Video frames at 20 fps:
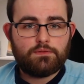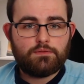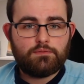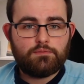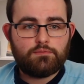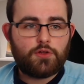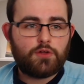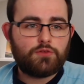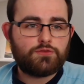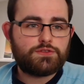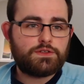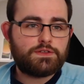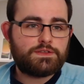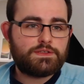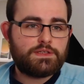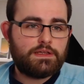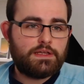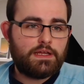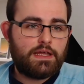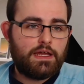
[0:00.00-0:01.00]
Not just
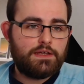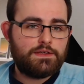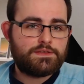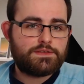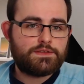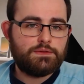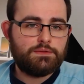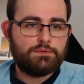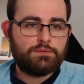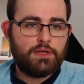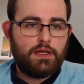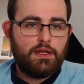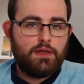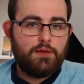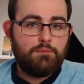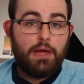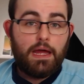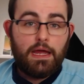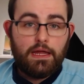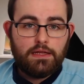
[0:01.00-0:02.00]
in the case of
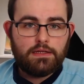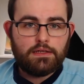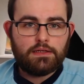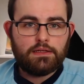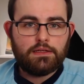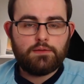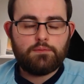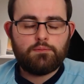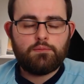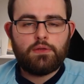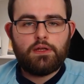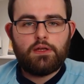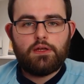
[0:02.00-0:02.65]
paying him,